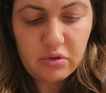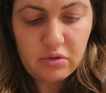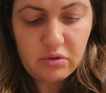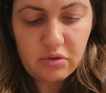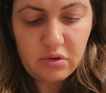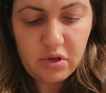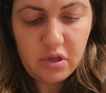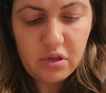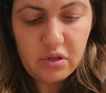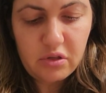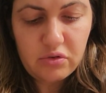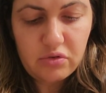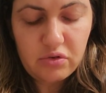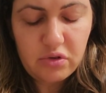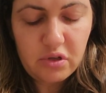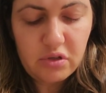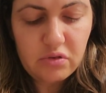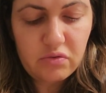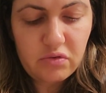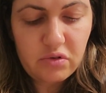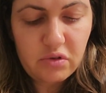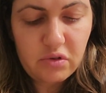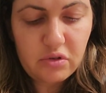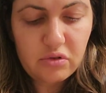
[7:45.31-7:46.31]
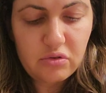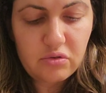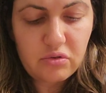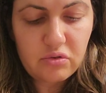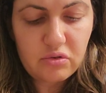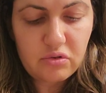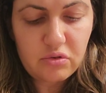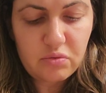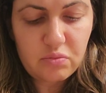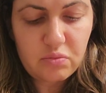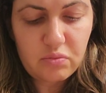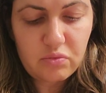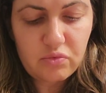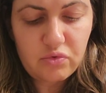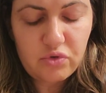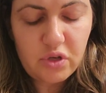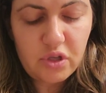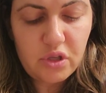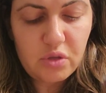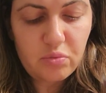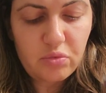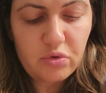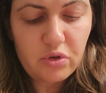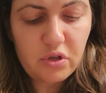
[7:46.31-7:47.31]
Okay, the trick is really to just try
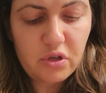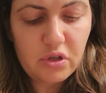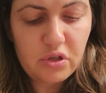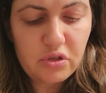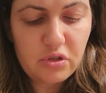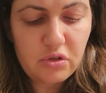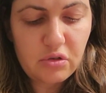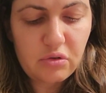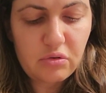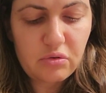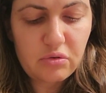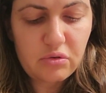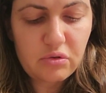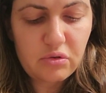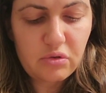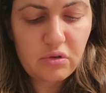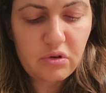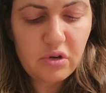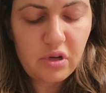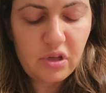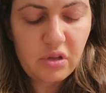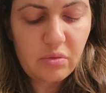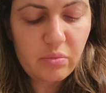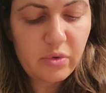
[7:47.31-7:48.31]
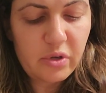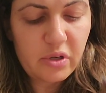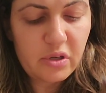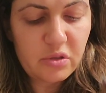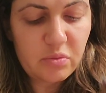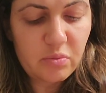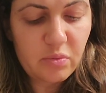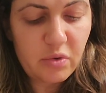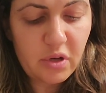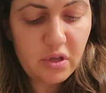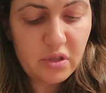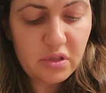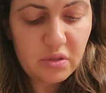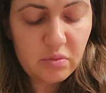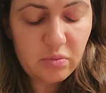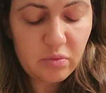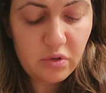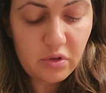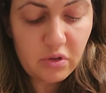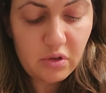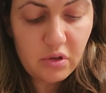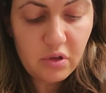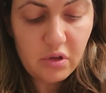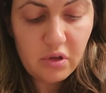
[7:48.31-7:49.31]
to put it as close to your nail bed as possible.